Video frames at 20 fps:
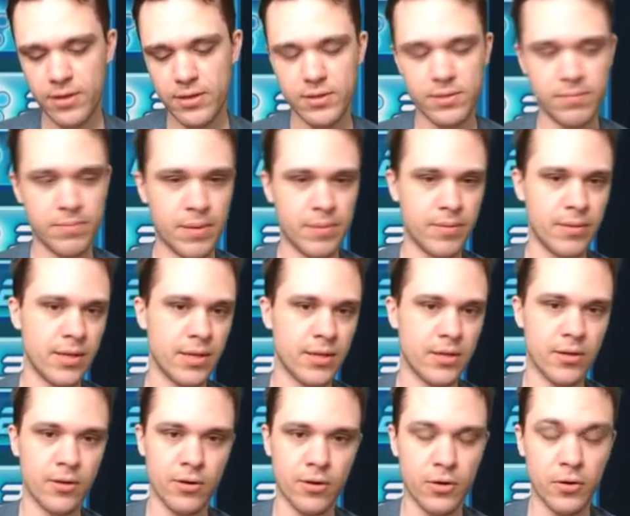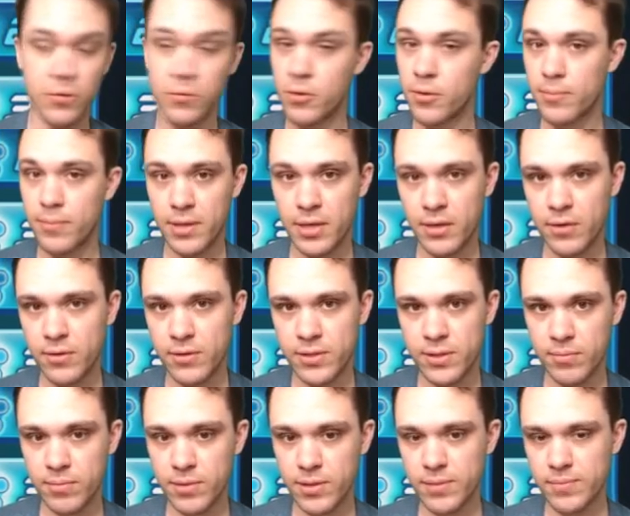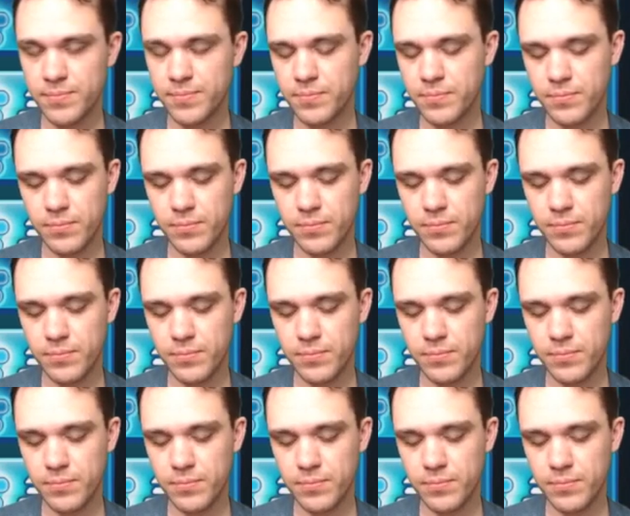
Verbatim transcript: So maybe like you're a newer player or something,